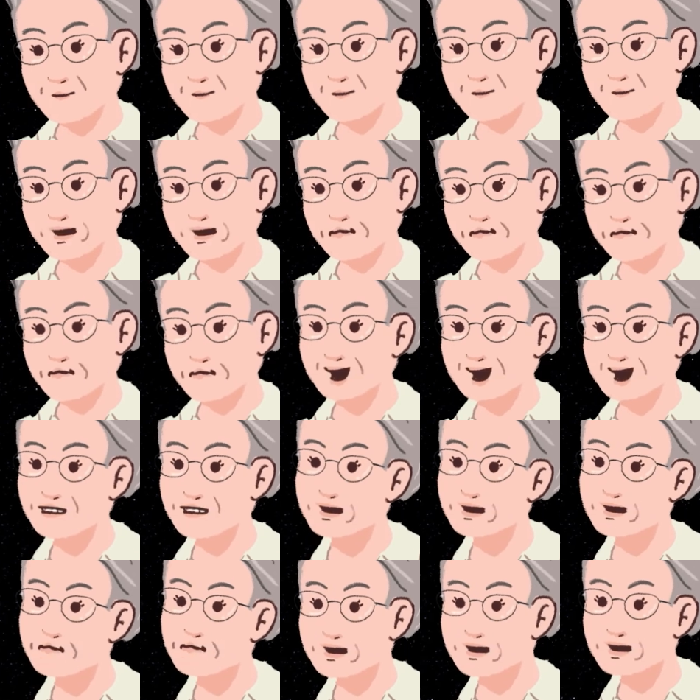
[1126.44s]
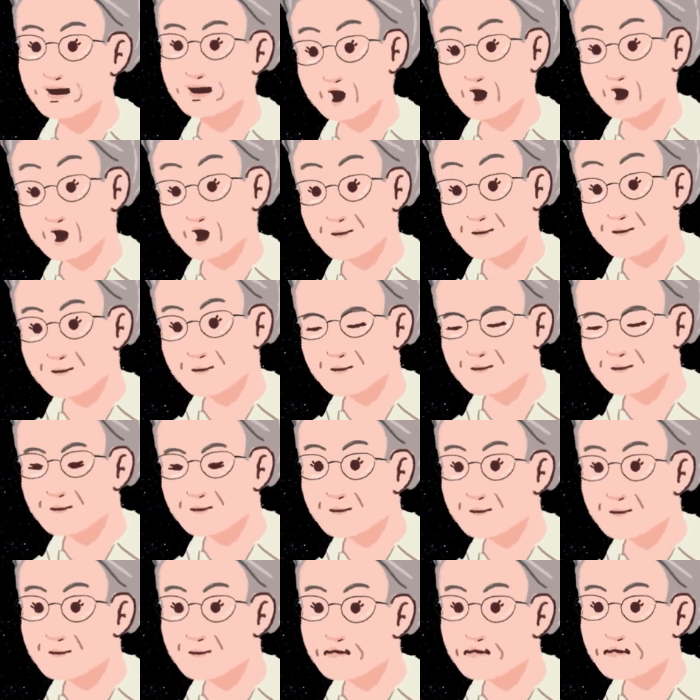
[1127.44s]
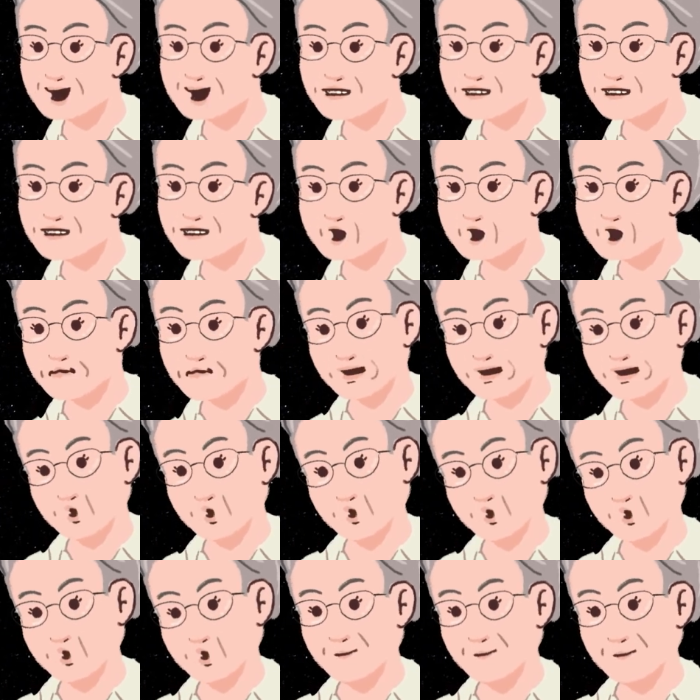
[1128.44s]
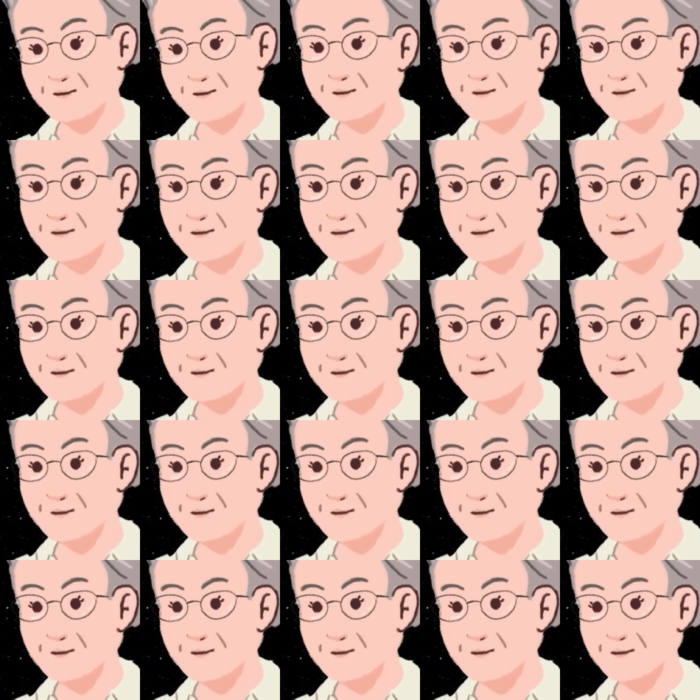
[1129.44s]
It might appear so, but don't be fooled.